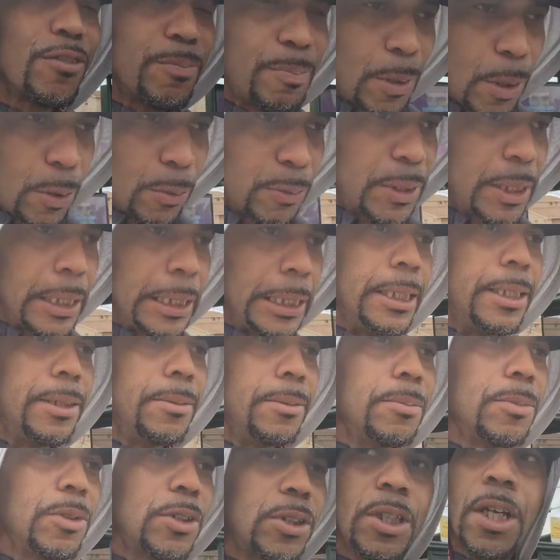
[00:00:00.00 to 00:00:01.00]
of both
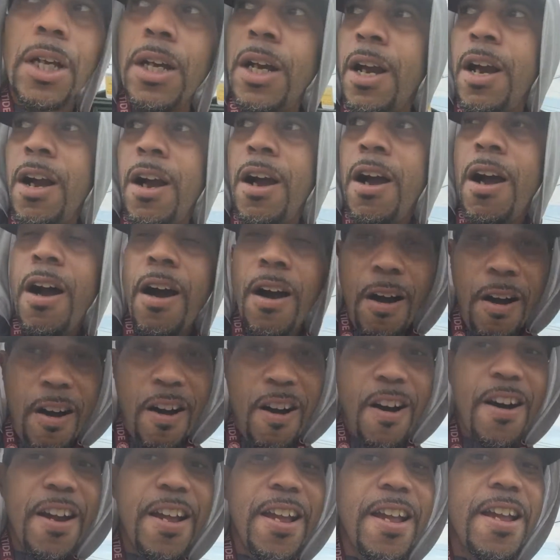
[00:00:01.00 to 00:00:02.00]
teams
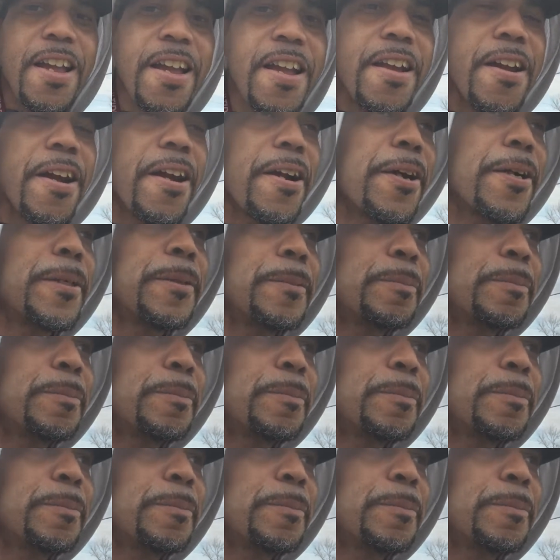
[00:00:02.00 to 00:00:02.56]
are here.